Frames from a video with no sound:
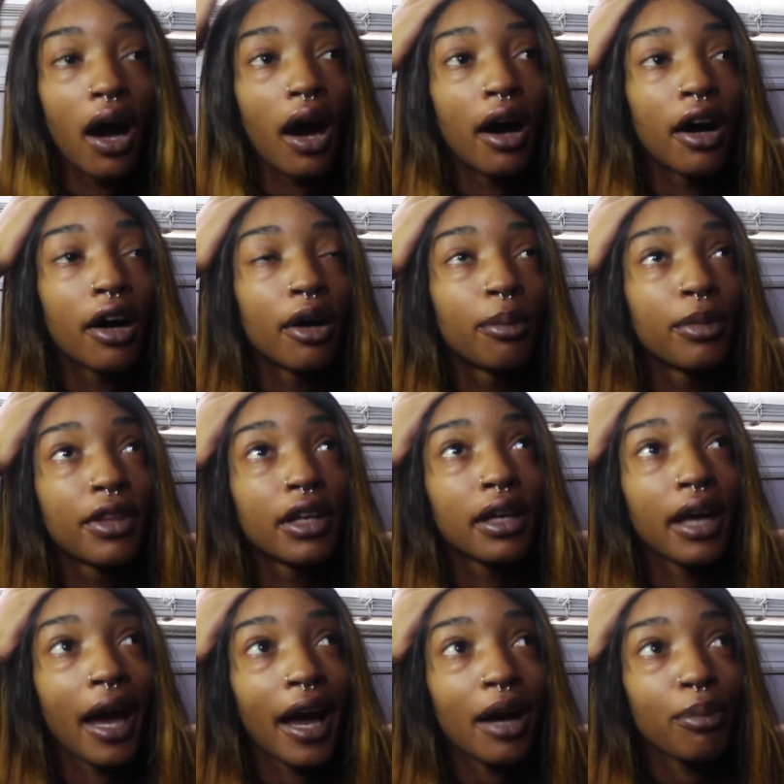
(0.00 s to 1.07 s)
The
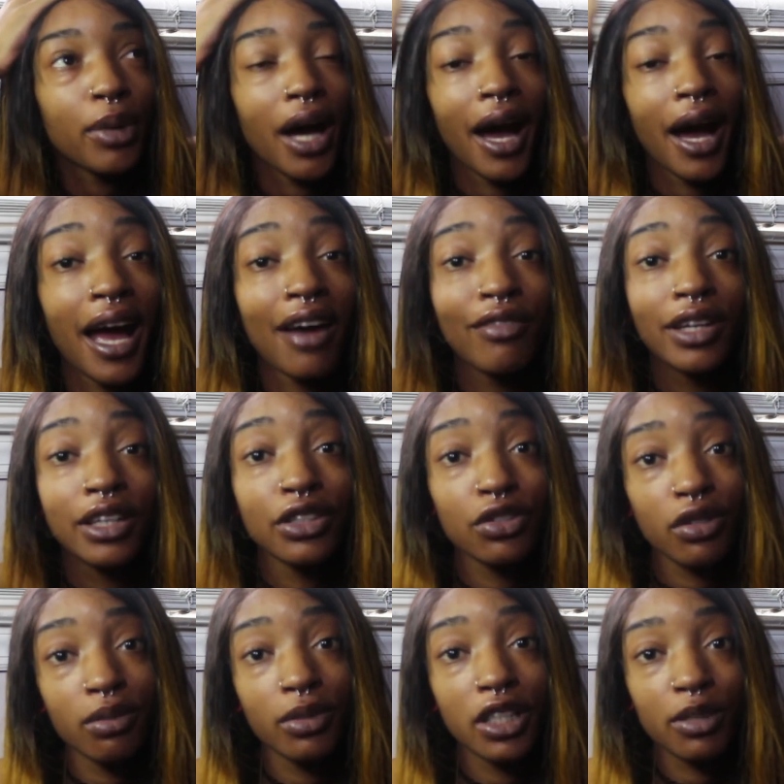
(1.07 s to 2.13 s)
cap, have an
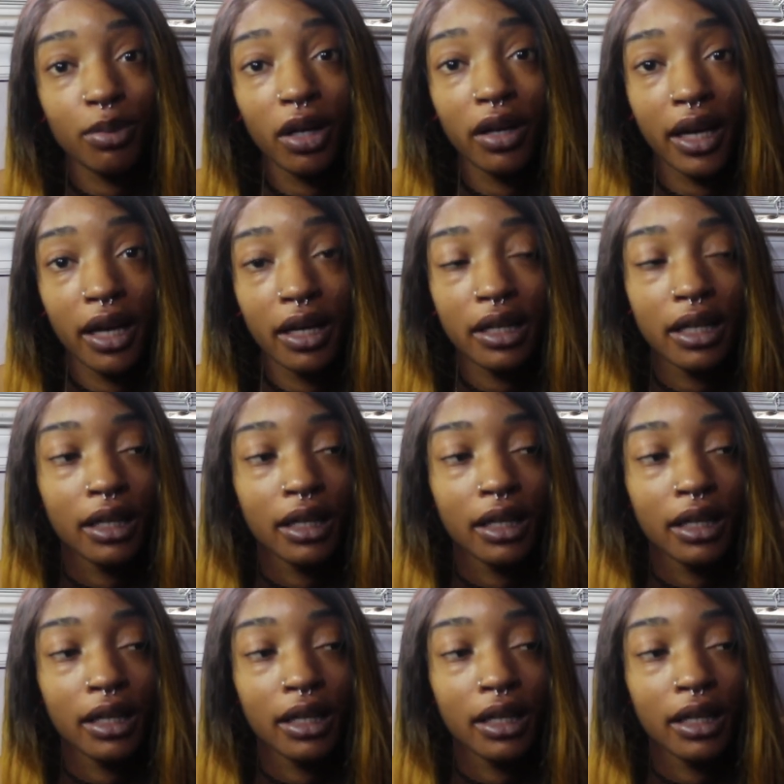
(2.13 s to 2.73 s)
extremely small head